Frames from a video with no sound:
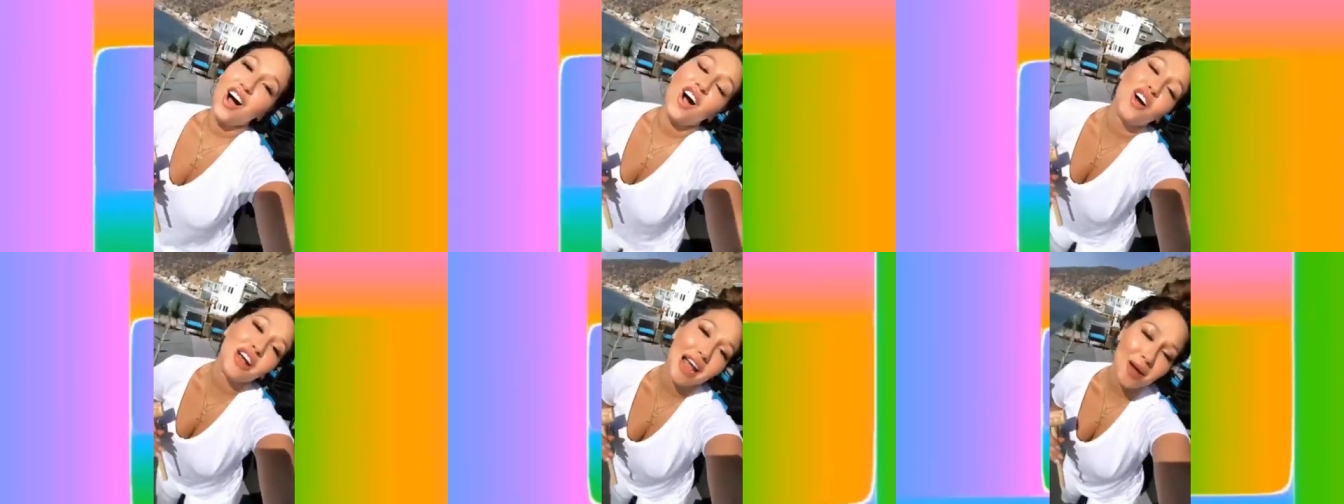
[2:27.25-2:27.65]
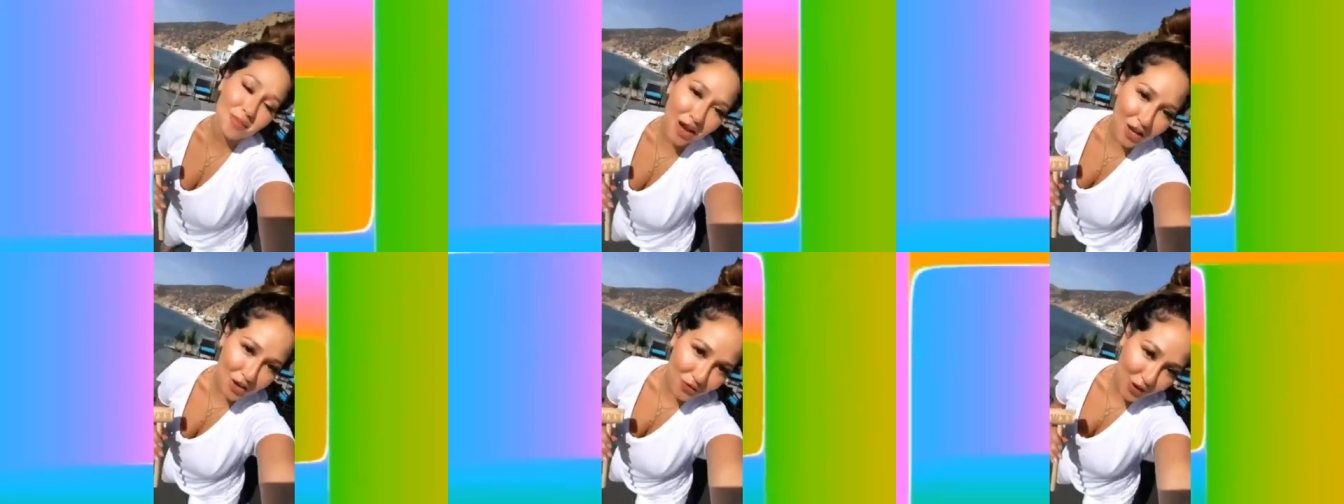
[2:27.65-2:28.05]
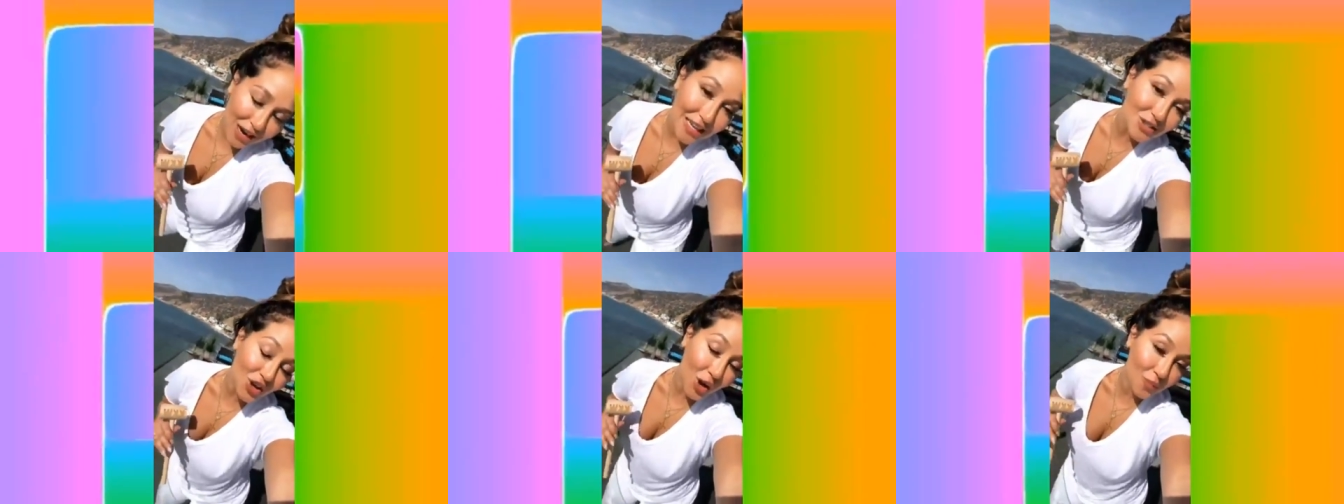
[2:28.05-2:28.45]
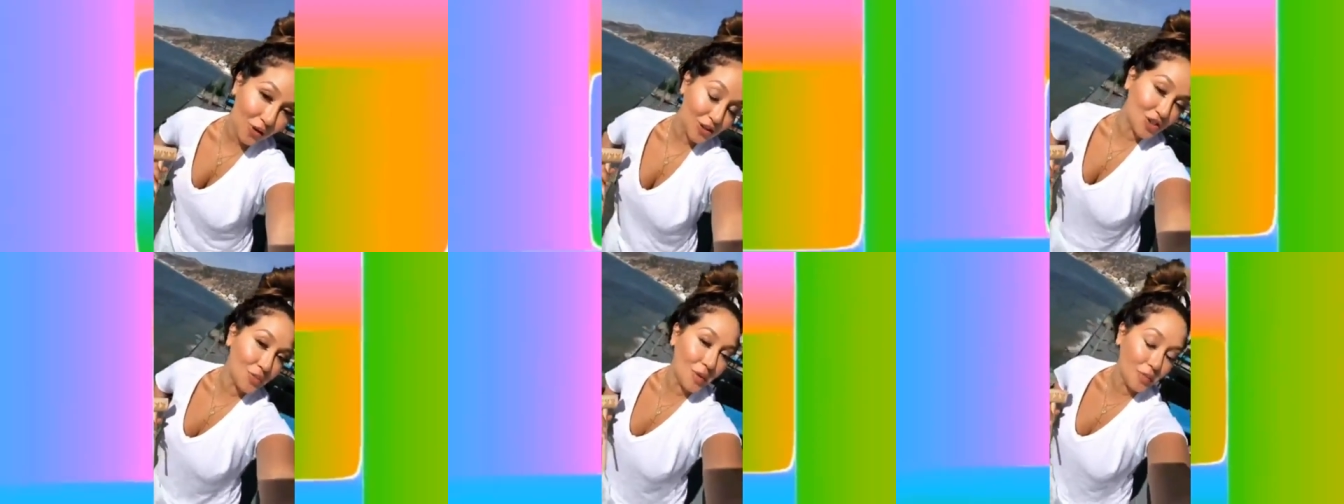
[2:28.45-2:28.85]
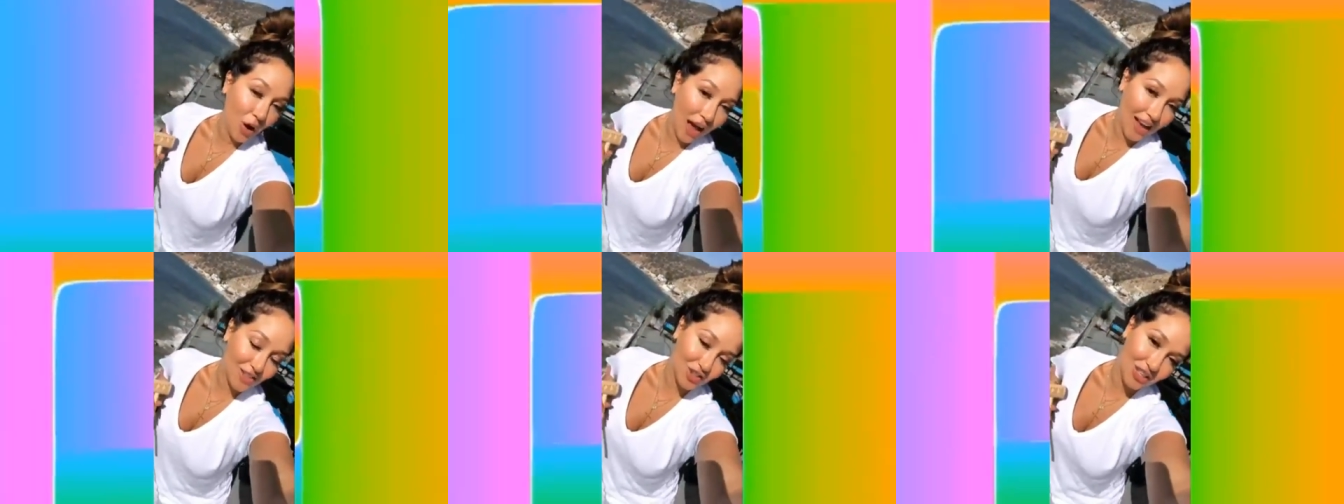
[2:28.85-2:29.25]
Okay, I'm not gonna front. I saw a bunch of people
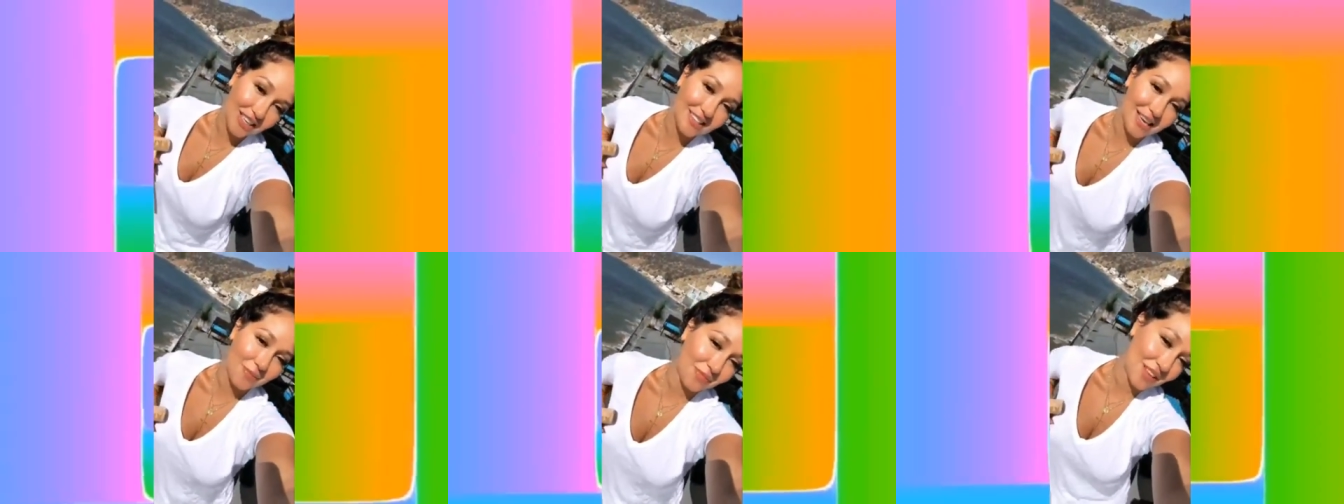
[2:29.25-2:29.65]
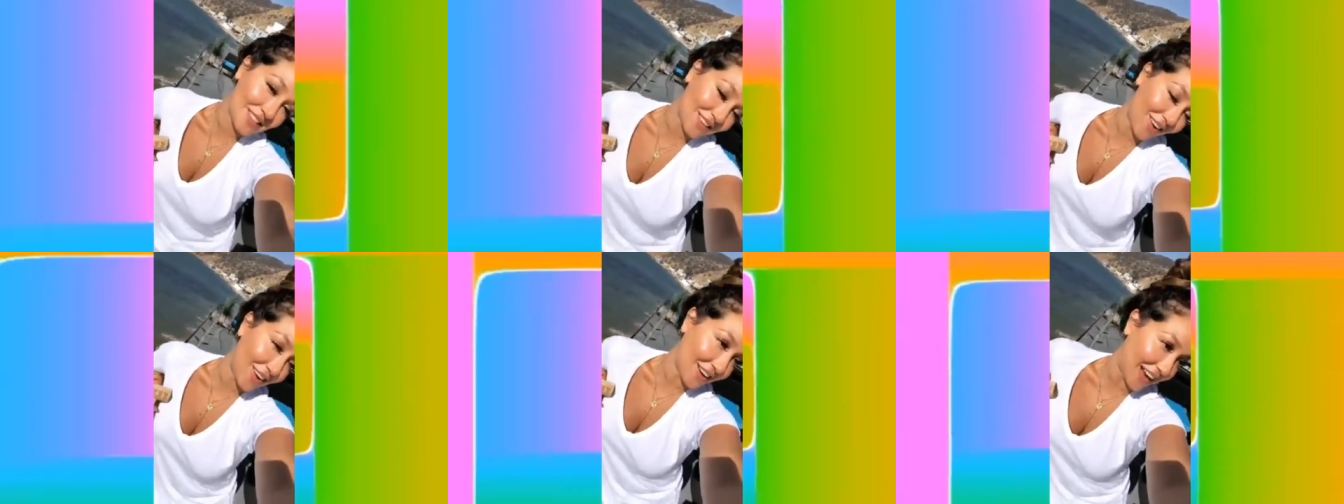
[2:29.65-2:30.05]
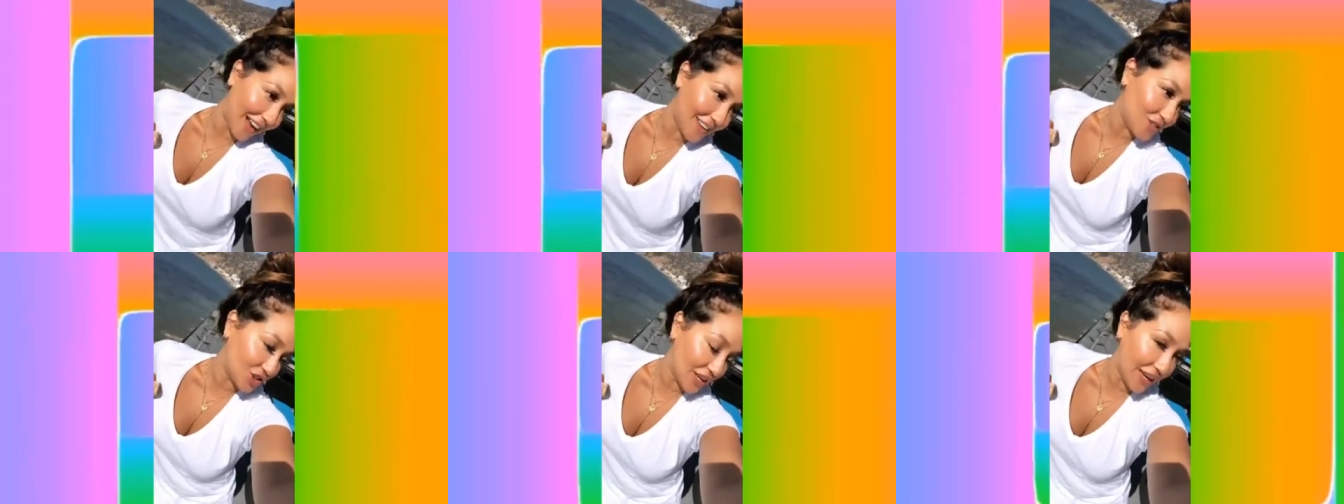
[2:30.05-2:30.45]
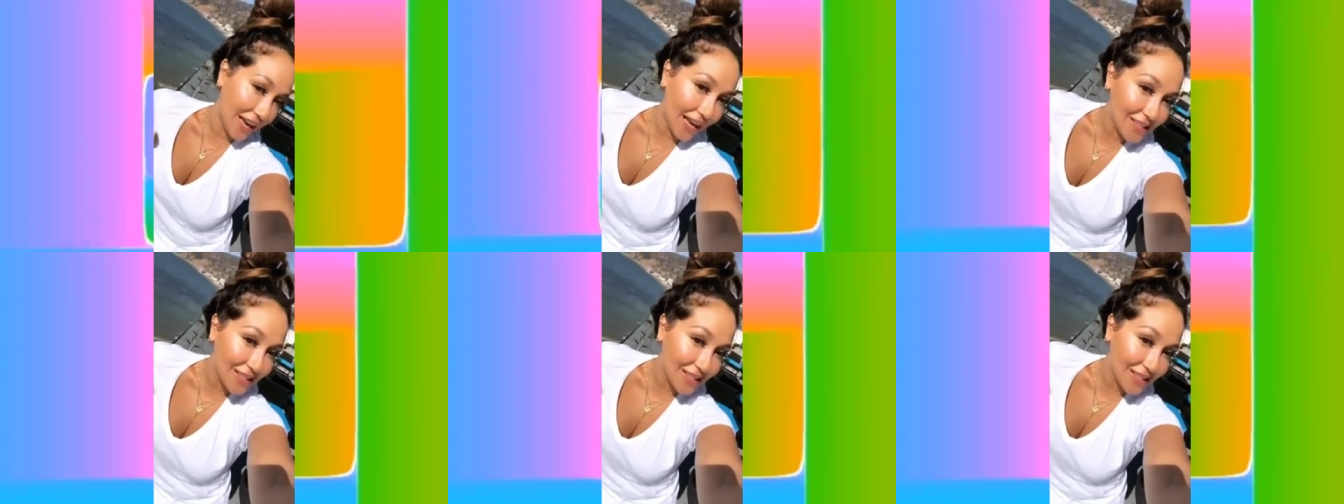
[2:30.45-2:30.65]
actually attempt this on I G,